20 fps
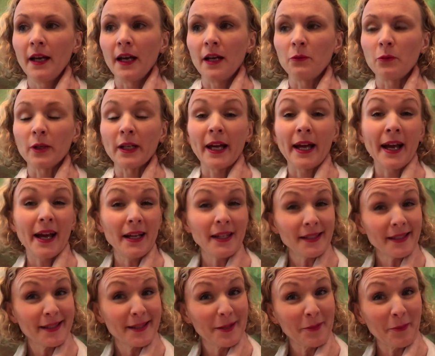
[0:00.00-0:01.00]
And when I
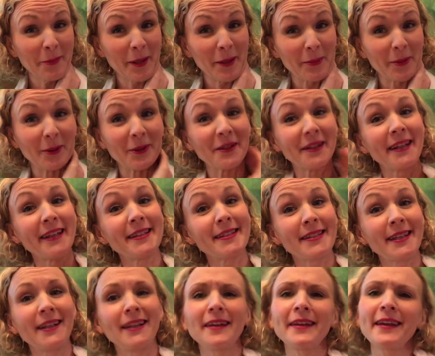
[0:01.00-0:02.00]
ask some people, they
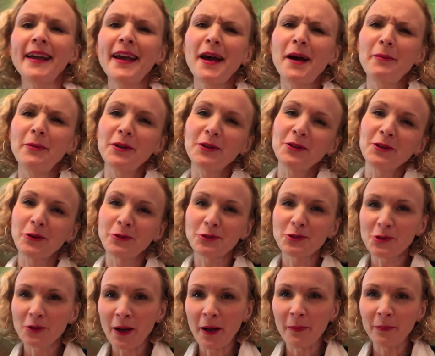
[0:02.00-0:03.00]
say like, yeah, but you know,
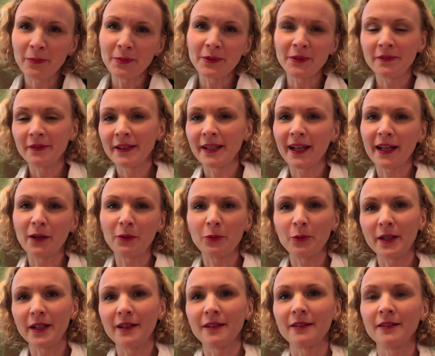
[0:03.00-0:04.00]
Trump, like
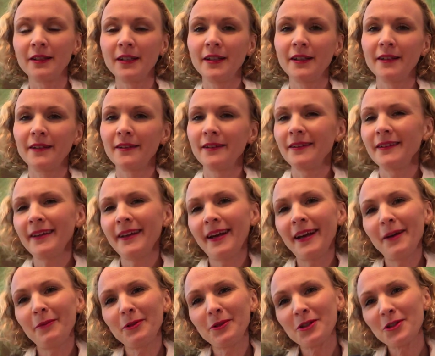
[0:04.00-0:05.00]
we don't.
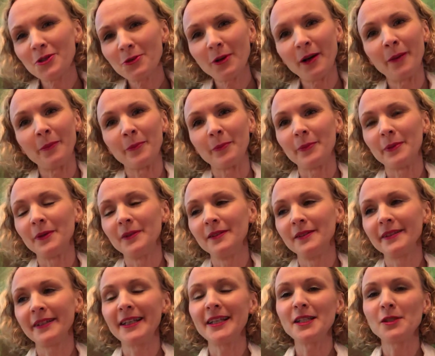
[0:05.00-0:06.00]
Yeah, but Trump,
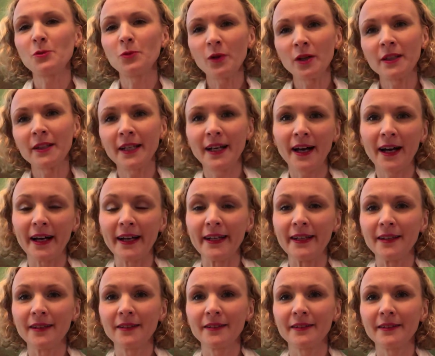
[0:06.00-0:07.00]
he's one guy.